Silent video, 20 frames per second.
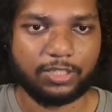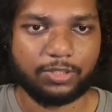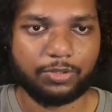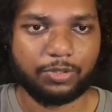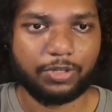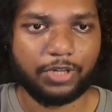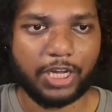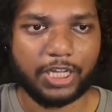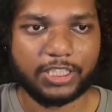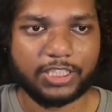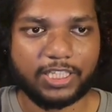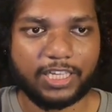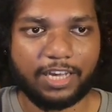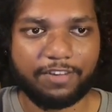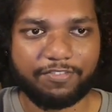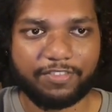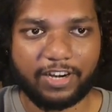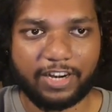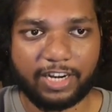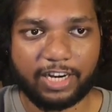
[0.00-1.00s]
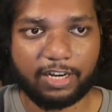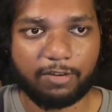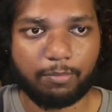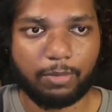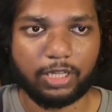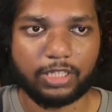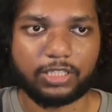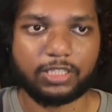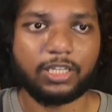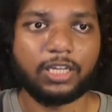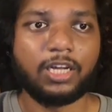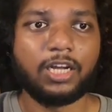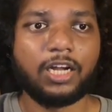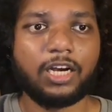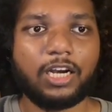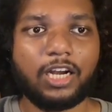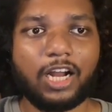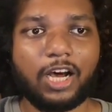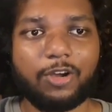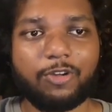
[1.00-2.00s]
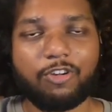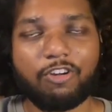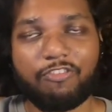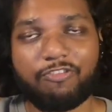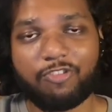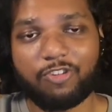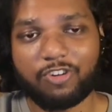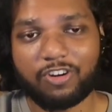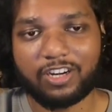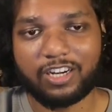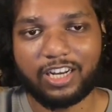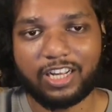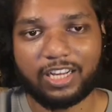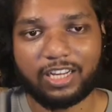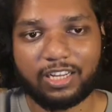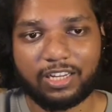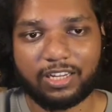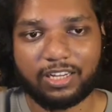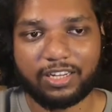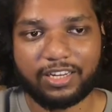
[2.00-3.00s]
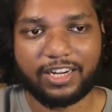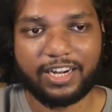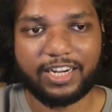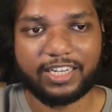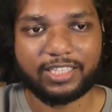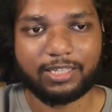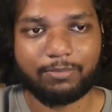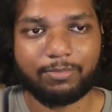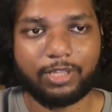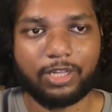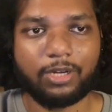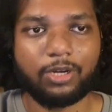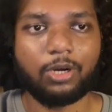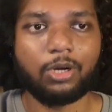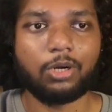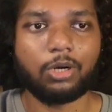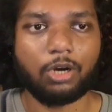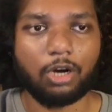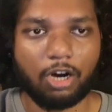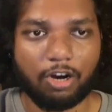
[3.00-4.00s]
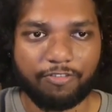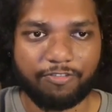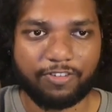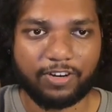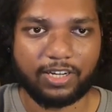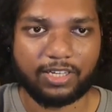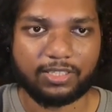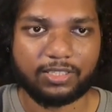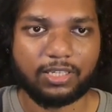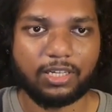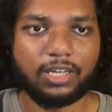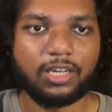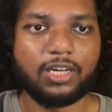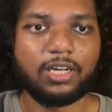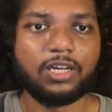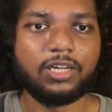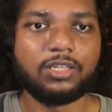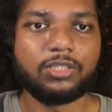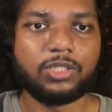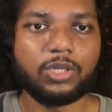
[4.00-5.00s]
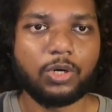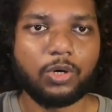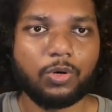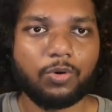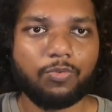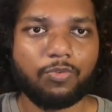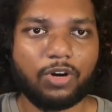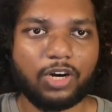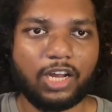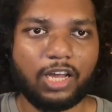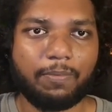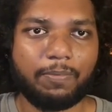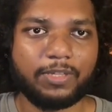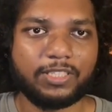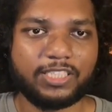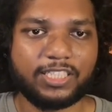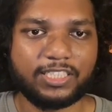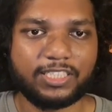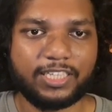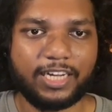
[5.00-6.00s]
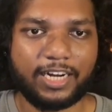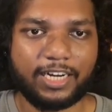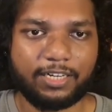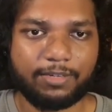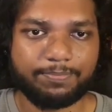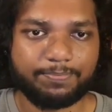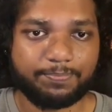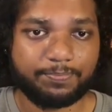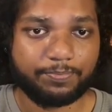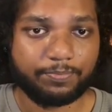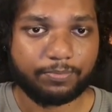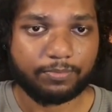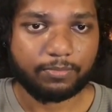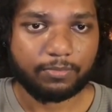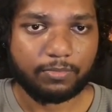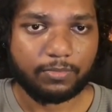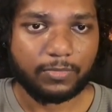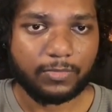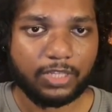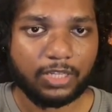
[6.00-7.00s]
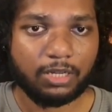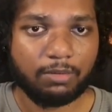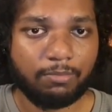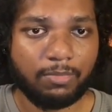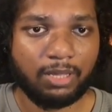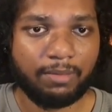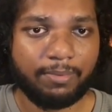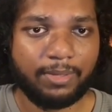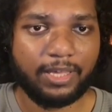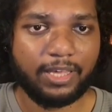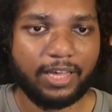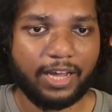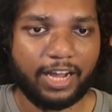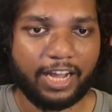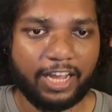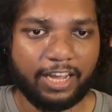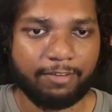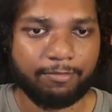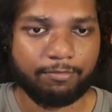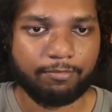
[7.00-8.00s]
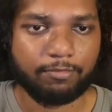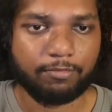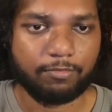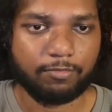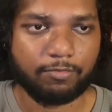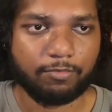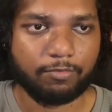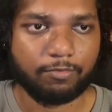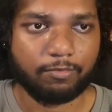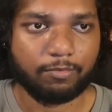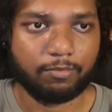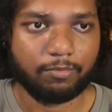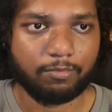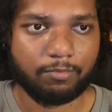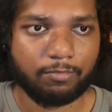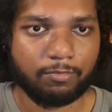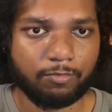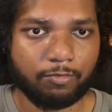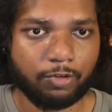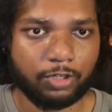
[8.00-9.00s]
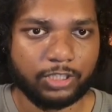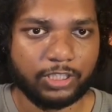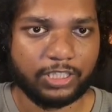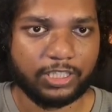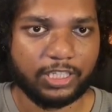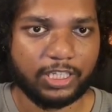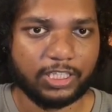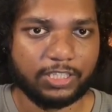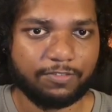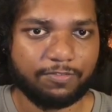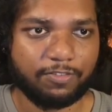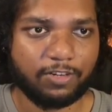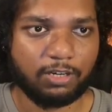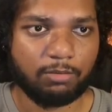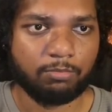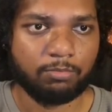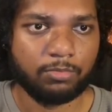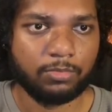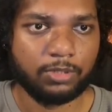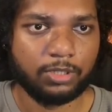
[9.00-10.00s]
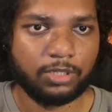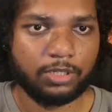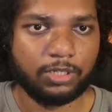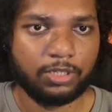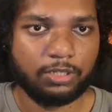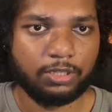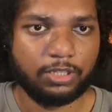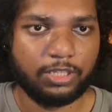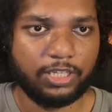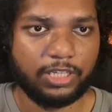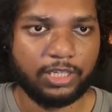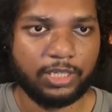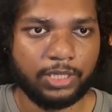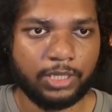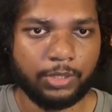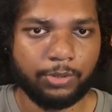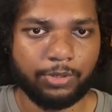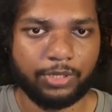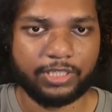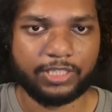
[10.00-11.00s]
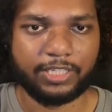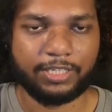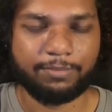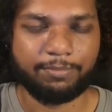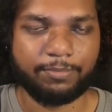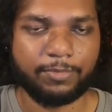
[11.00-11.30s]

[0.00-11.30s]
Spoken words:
So you can see I've created plus. Now you have to create something called offerings. So what happens is that maybe I am watching this from the USA.